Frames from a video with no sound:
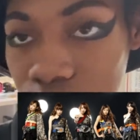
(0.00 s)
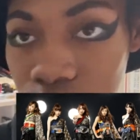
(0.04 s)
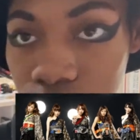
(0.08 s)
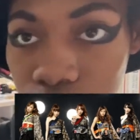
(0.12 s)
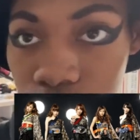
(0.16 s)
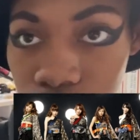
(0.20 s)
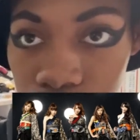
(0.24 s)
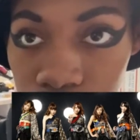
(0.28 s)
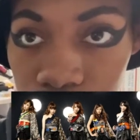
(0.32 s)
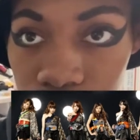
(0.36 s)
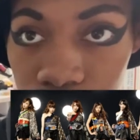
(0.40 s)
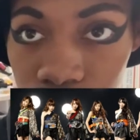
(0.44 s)

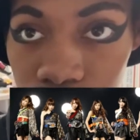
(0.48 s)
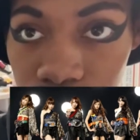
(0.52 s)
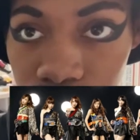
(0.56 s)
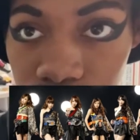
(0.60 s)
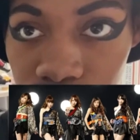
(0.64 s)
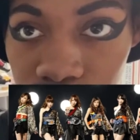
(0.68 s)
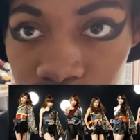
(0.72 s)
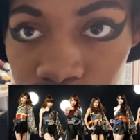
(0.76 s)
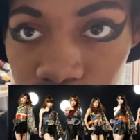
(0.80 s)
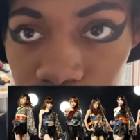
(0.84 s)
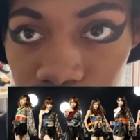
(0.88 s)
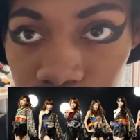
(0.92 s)
There's
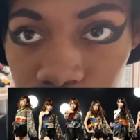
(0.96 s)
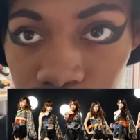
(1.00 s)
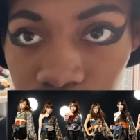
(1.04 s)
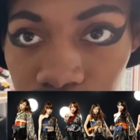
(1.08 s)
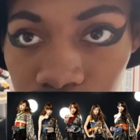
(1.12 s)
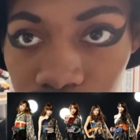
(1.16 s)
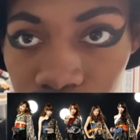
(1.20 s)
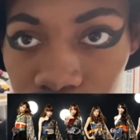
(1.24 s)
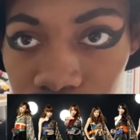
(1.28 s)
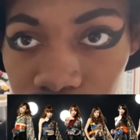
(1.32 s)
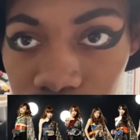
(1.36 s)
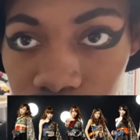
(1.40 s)
them on the
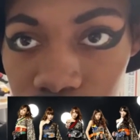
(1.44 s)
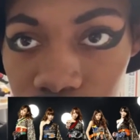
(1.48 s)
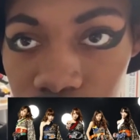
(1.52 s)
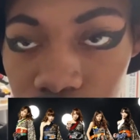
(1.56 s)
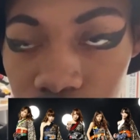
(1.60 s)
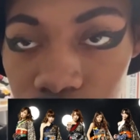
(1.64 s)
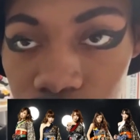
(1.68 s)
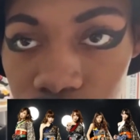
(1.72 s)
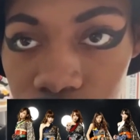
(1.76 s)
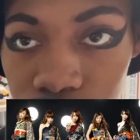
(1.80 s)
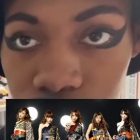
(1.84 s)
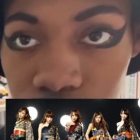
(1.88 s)
back, and
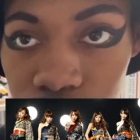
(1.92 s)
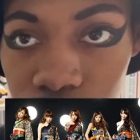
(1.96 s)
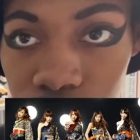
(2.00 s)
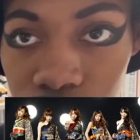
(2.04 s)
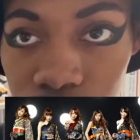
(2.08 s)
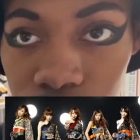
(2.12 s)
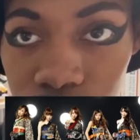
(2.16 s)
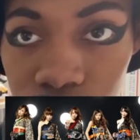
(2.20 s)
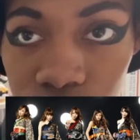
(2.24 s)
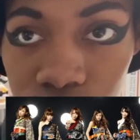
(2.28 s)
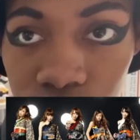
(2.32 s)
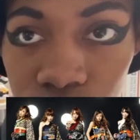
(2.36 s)
there's
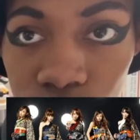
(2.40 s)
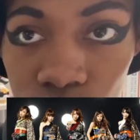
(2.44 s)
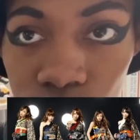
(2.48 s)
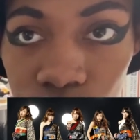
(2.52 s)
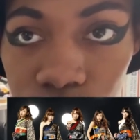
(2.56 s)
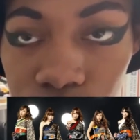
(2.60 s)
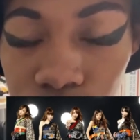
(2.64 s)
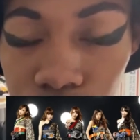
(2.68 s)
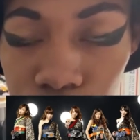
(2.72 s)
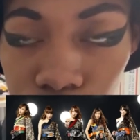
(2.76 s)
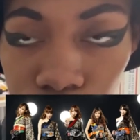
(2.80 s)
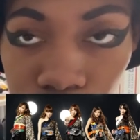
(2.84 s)
the
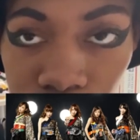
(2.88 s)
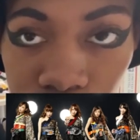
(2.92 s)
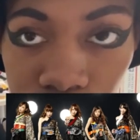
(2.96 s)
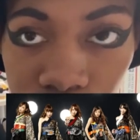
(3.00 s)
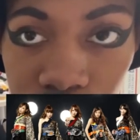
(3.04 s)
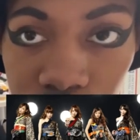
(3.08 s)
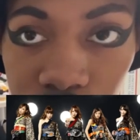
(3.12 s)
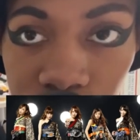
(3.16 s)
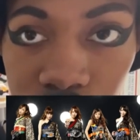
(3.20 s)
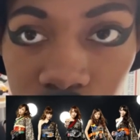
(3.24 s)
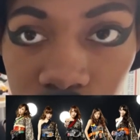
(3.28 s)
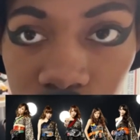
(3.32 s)
newest member,
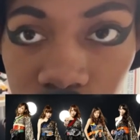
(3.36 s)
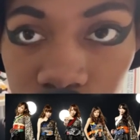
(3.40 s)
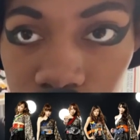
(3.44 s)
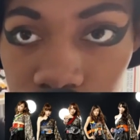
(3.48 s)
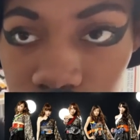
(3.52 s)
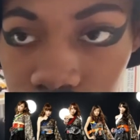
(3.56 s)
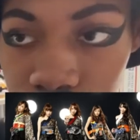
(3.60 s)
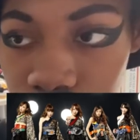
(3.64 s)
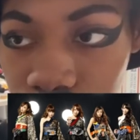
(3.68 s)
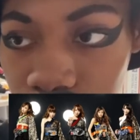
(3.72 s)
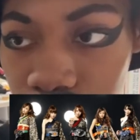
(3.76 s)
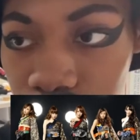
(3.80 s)
Jenna,
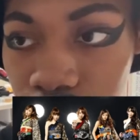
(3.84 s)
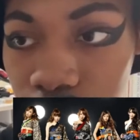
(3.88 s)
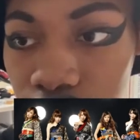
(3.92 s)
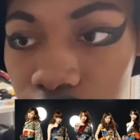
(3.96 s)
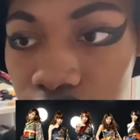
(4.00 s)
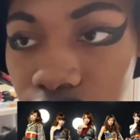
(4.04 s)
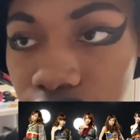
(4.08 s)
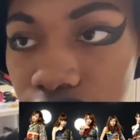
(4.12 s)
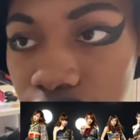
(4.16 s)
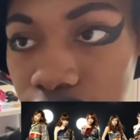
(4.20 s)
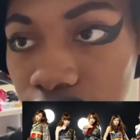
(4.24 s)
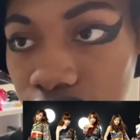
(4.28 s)
in
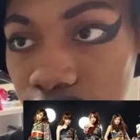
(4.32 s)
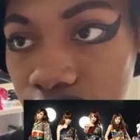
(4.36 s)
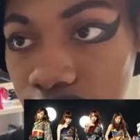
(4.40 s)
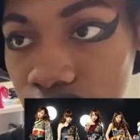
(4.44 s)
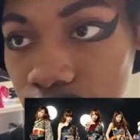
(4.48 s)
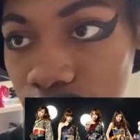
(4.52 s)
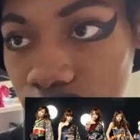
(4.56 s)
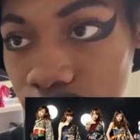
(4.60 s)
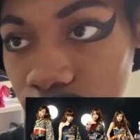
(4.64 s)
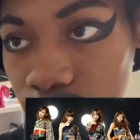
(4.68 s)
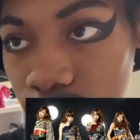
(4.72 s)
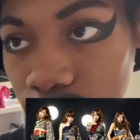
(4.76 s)
the
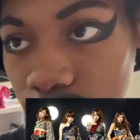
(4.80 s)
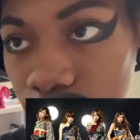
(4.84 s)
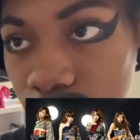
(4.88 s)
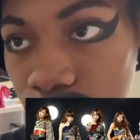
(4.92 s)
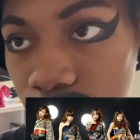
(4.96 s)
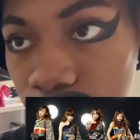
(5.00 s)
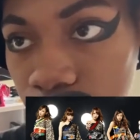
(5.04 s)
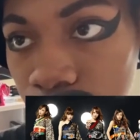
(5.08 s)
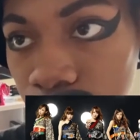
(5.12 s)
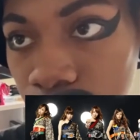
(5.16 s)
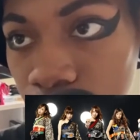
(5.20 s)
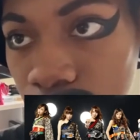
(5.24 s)
center there,
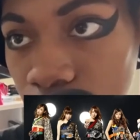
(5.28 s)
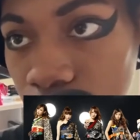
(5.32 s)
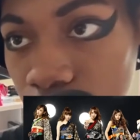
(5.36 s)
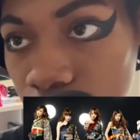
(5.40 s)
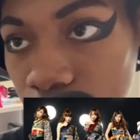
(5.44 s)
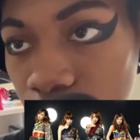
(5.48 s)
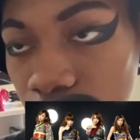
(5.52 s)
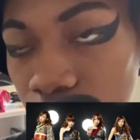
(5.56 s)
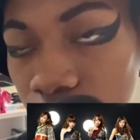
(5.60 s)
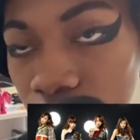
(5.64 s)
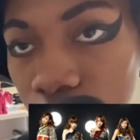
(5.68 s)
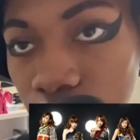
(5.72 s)

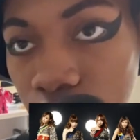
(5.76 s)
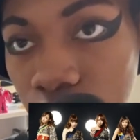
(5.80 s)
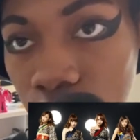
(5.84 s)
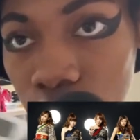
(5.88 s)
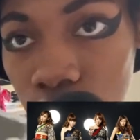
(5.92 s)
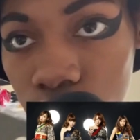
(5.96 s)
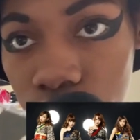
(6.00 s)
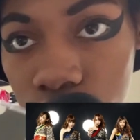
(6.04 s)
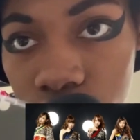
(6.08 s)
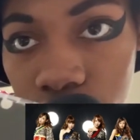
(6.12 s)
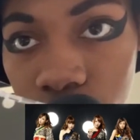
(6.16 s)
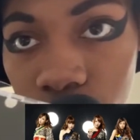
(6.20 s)
and
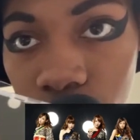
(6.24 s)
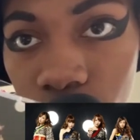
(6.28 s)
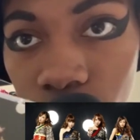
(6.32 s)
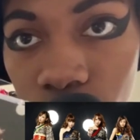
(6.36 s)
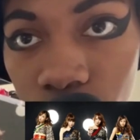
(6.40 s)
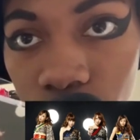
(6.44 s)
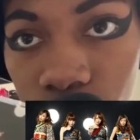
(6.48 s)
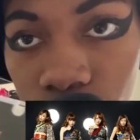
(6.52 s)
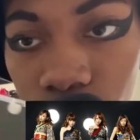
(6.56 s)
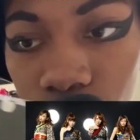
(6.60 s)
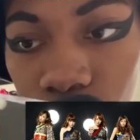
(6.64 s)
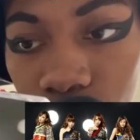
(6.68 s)
her
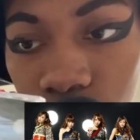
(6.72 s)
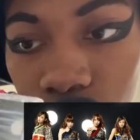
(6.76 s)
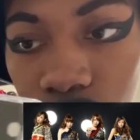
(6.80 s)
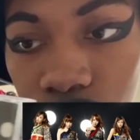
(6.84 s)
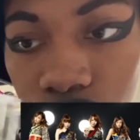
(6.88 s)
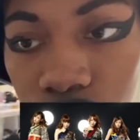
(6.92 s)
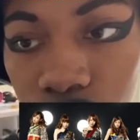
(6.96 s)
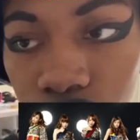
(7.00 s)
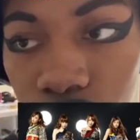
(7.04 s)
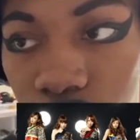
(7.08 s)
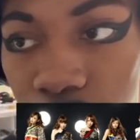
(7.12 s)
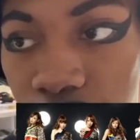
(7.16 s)
Goku
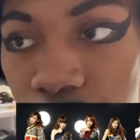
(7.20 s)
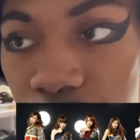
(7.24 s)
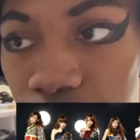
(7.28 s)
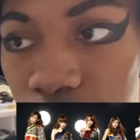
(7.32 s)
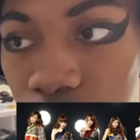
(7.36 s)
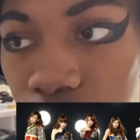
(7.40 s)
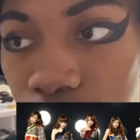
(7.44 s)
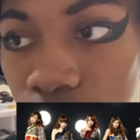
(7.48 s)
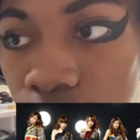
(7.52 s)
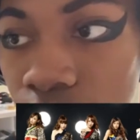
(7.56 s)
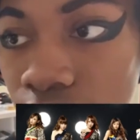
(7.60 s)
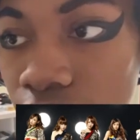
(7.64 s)

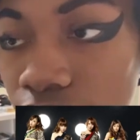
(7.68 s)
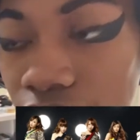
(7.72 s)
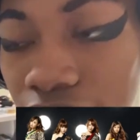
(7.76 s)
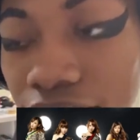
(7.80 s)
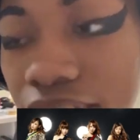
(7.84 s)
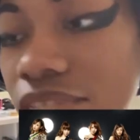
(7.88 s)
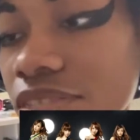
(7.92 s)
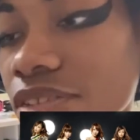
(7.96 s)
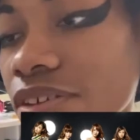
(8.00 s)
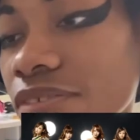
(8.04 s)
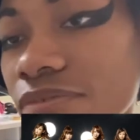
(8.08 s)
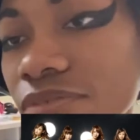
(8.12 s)
driver. I
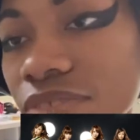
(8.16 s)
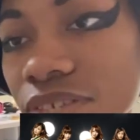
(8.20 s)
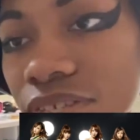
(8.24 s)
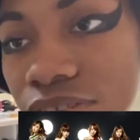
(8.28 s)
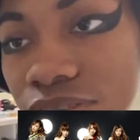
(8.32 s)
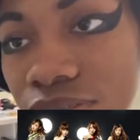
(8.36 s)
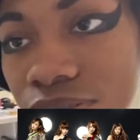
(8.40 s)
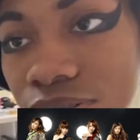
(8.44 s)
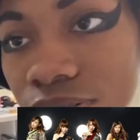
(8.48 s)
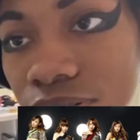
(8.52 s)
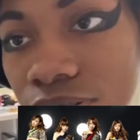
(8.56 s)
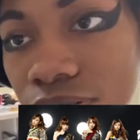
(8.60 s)
love this
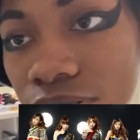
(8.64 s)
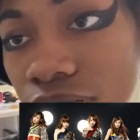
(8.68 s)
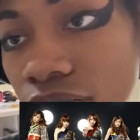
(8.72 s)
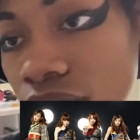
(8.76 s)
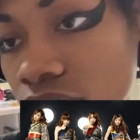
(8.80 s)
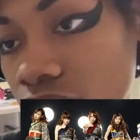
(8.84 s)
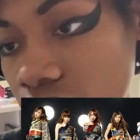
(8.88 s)
song.